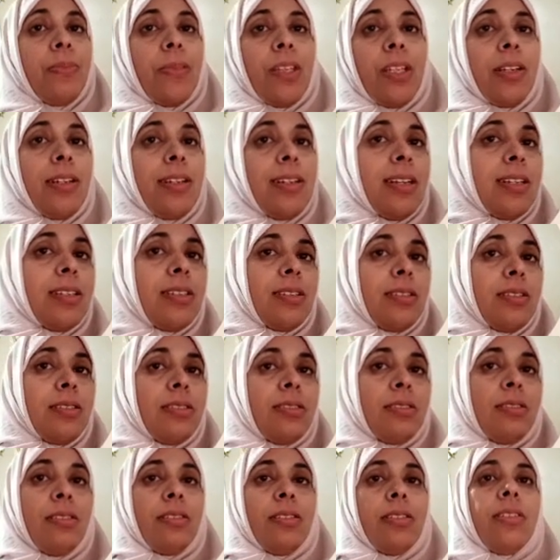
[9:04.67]

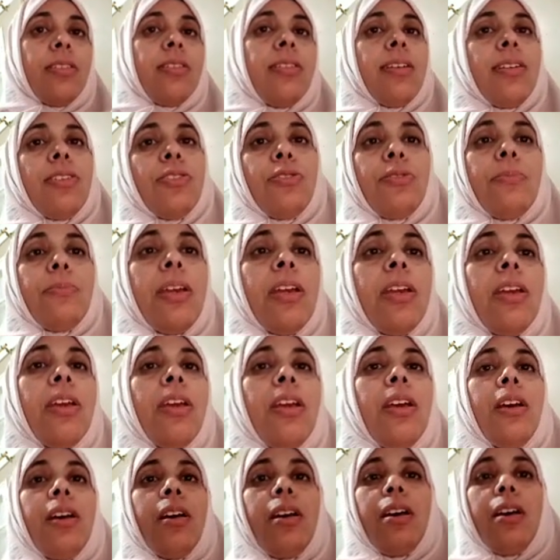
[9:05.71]
classes next to me.
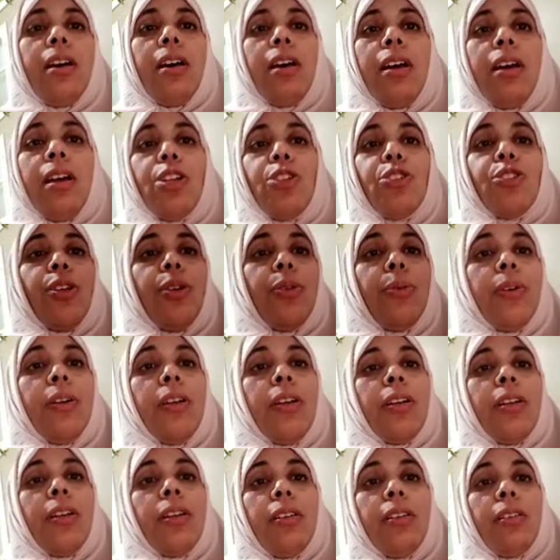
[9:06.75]
So
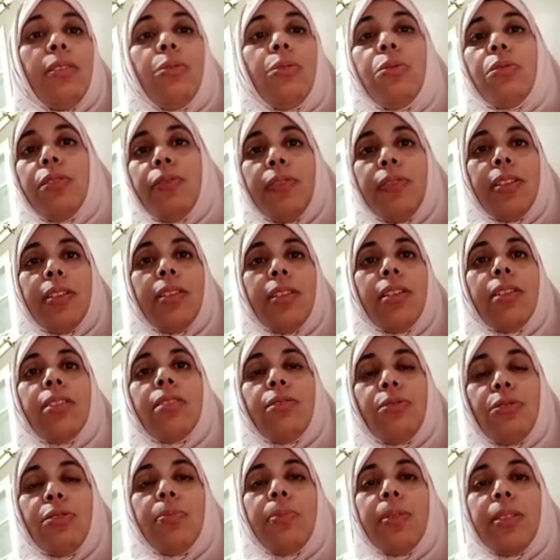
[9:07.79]
all of these things
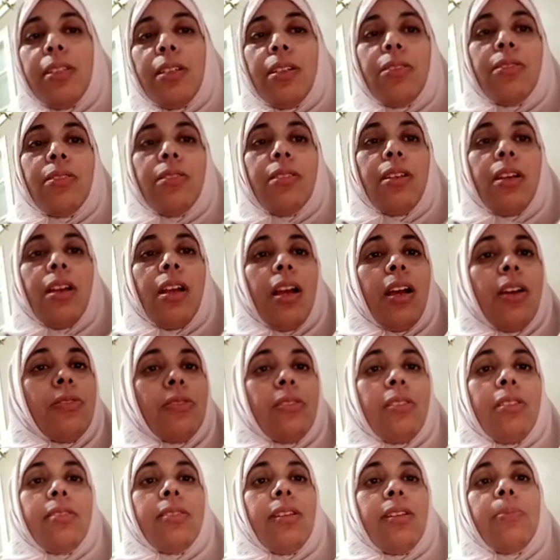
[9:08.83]
should be taken into account.
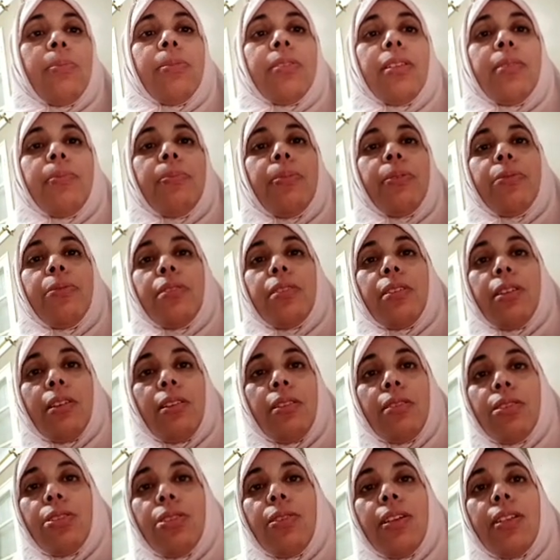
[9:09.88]
The syllabus imposes
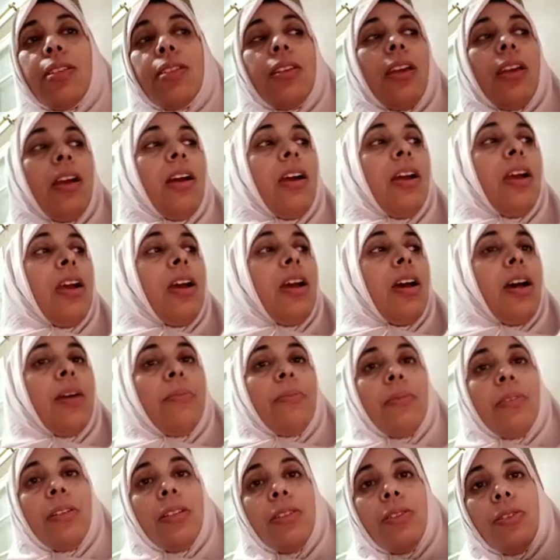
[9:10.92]
constraints here.
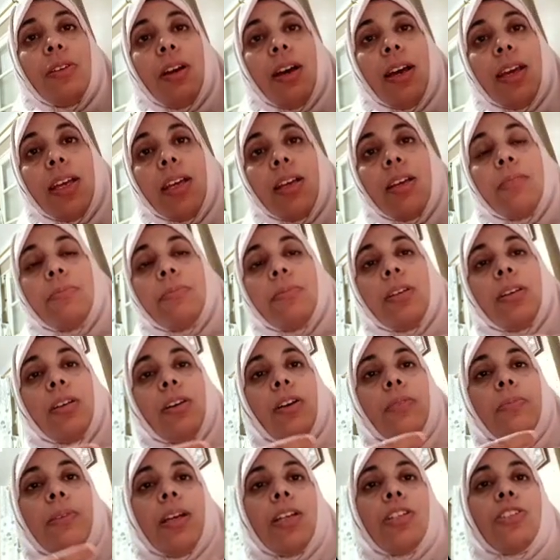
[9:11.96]
I am
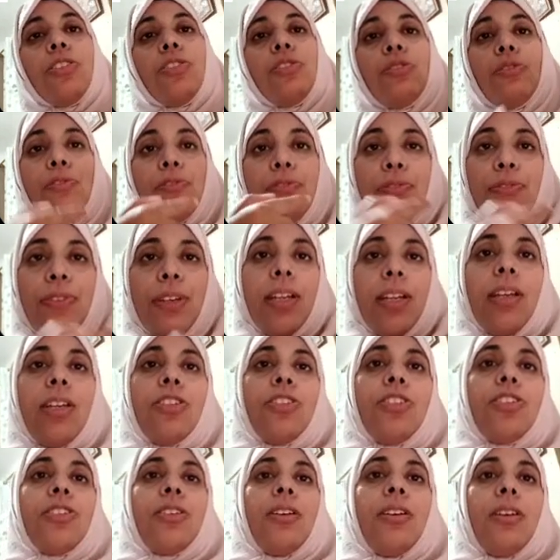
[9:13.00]
obliged to
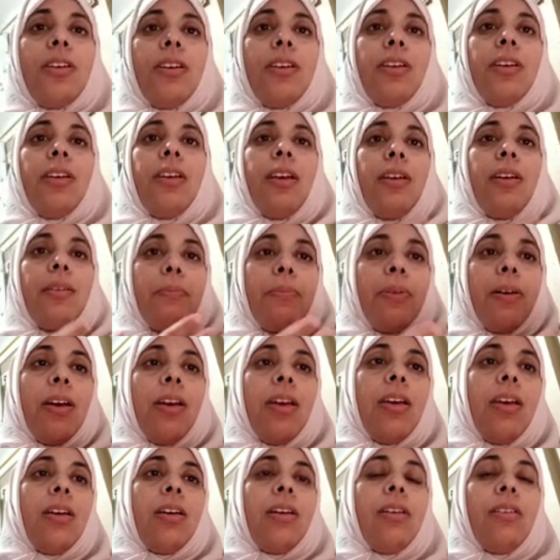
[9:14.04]
finish
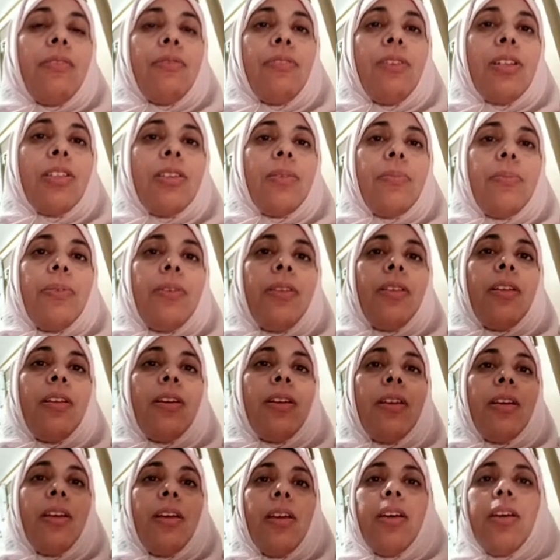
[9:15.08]
by, for
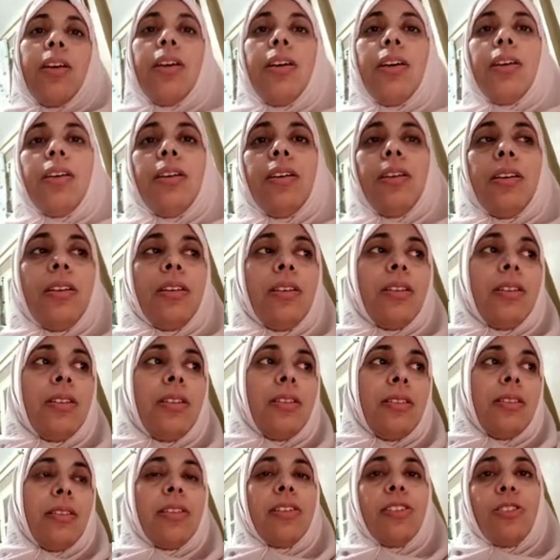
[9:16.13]
example,
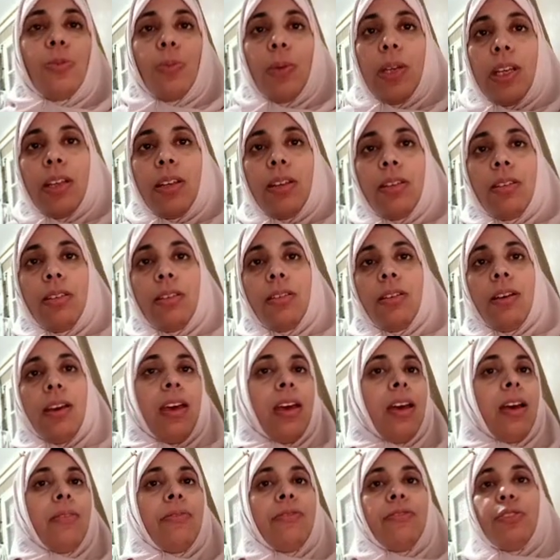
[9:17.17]
this week I
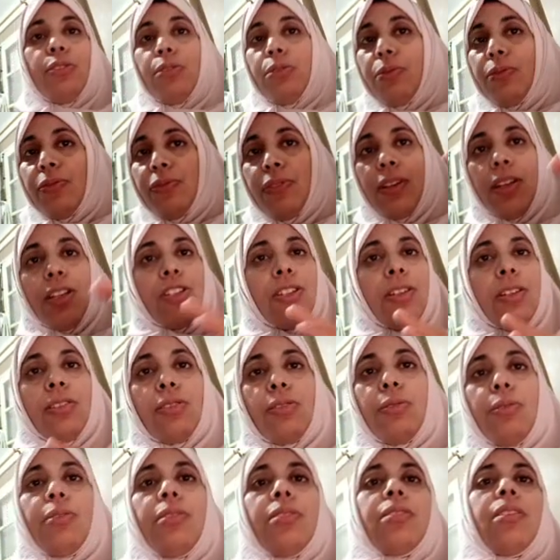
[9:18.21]
have to finish this
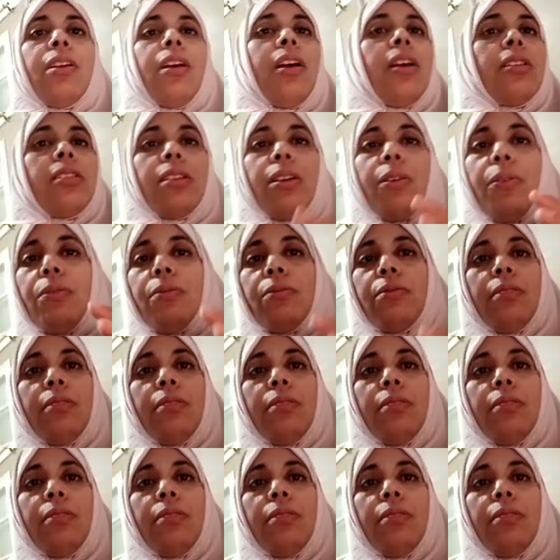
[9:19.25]
course, so